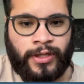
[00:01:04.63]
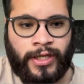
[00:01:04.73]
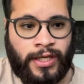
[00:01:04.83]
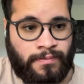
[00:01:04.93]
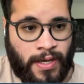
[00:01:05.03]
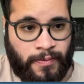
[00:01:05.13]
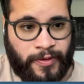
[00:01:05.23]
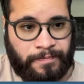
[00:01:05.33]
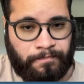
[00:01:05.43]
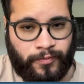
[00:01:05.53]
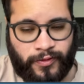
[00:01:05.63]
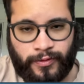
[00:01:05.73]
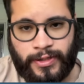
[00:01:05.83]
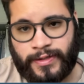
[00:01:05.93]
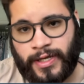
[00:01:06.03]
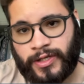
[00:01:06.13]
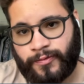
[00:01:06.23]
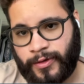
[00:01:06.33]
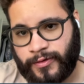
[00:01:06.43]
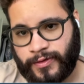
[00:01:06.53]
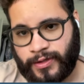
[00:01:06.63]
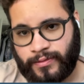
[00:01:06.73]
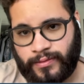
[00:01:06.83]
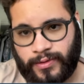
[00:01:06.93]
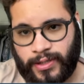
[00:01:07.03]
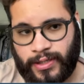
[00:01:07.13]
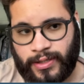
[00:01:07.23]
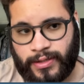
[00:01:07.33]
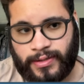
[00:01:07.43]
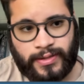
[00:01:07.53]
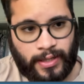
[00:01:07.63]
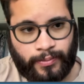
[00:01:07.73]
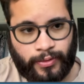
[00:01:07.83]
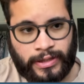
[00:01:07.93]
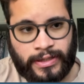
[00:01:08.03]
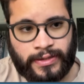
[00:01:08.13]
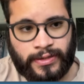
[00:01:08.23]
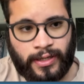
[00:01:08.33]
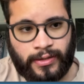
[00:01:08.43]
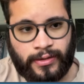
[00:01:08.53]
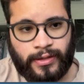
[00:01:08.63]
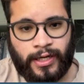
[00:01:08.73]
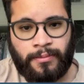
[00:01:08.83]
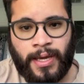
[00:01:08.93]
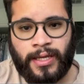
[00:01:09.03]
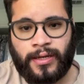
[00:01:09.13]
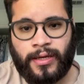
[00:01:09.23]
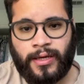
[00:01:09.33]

in memory. So in this case, we're using the sample list that I made,